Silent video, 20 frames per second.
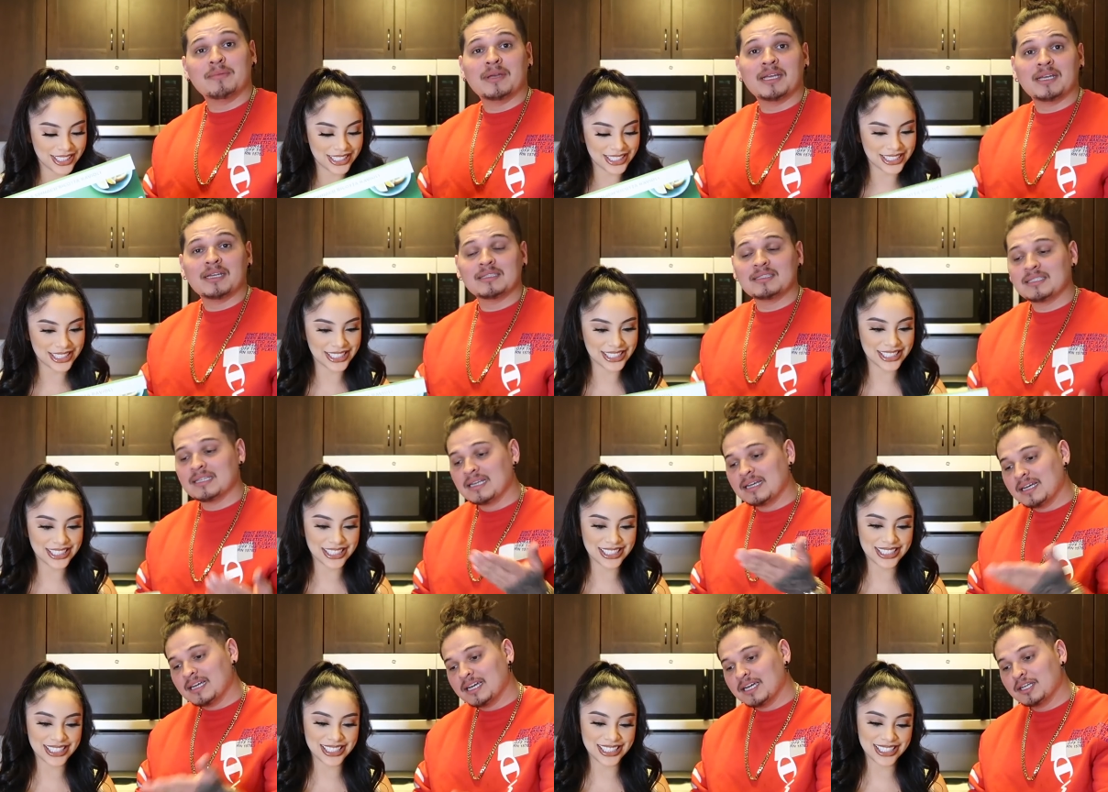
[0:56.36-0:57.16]
Speaker 1: mans?
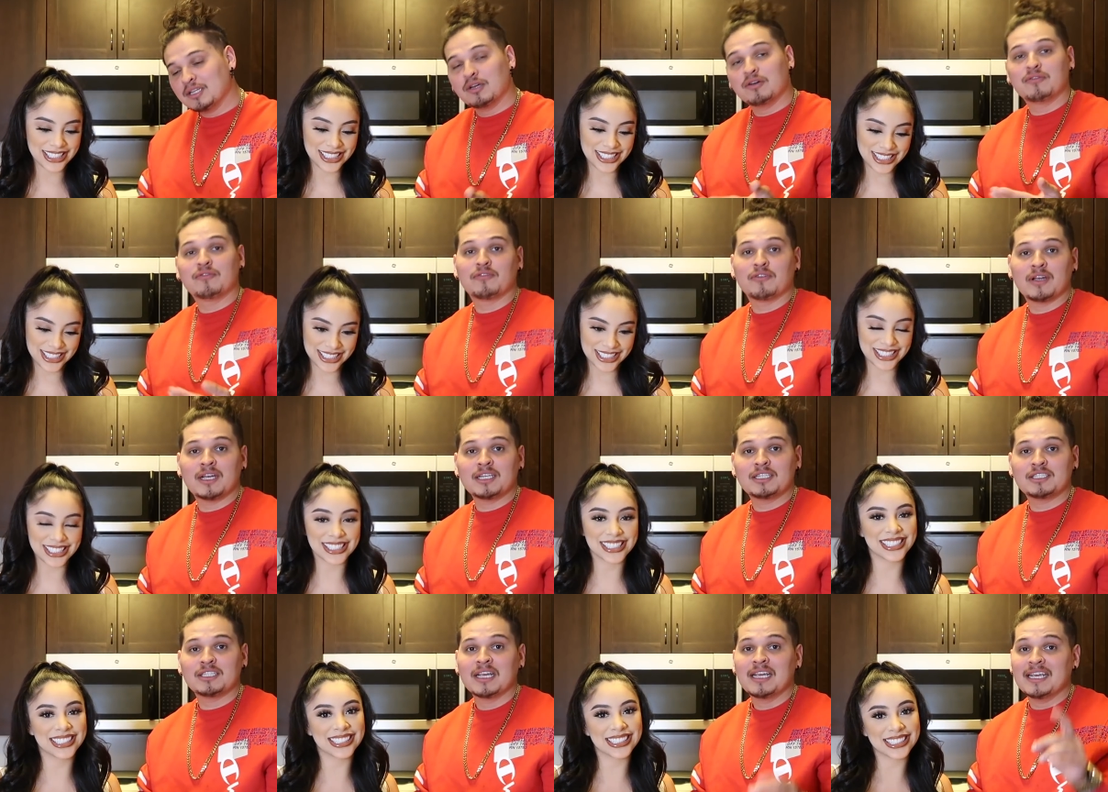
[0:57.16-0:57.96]

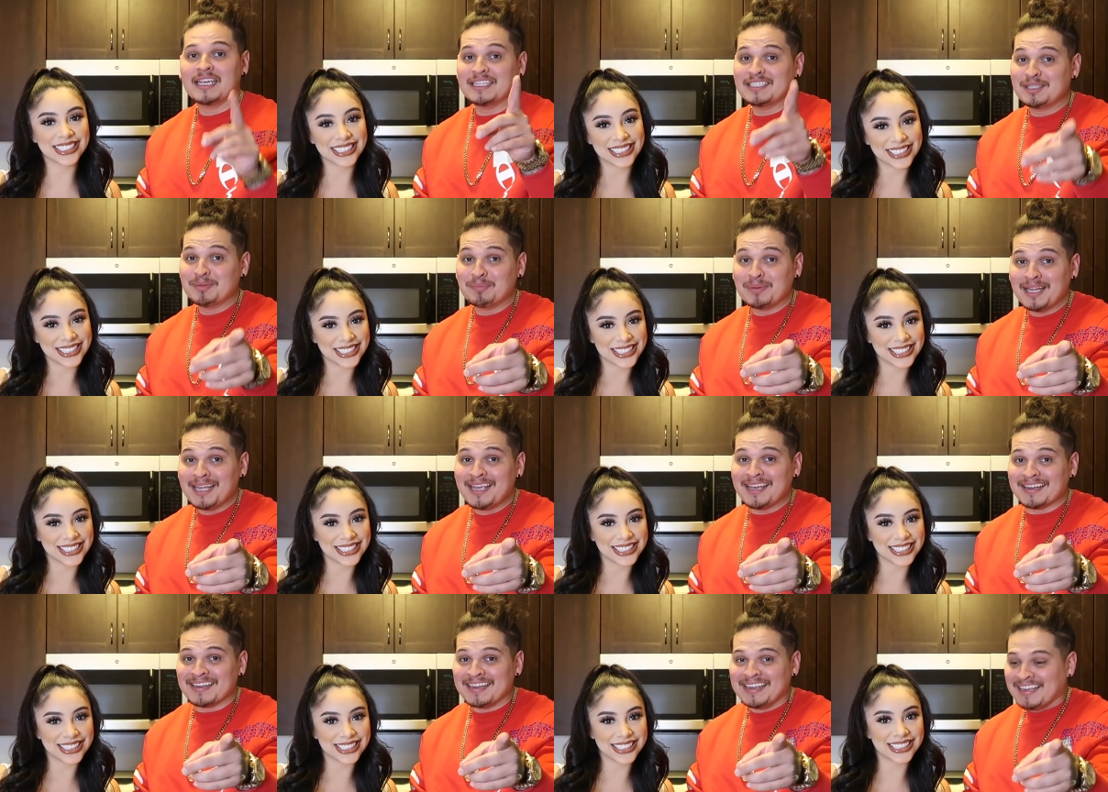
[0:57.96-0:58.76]
HelloFresh is the
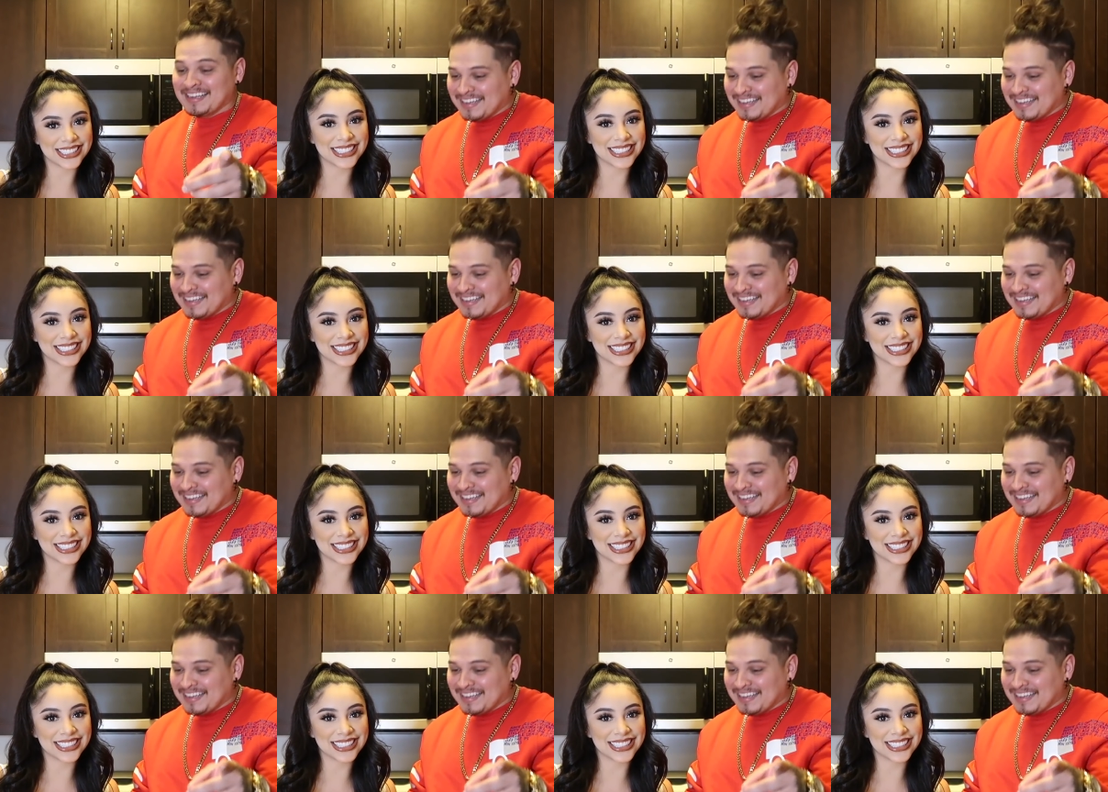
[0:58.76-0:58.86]
plan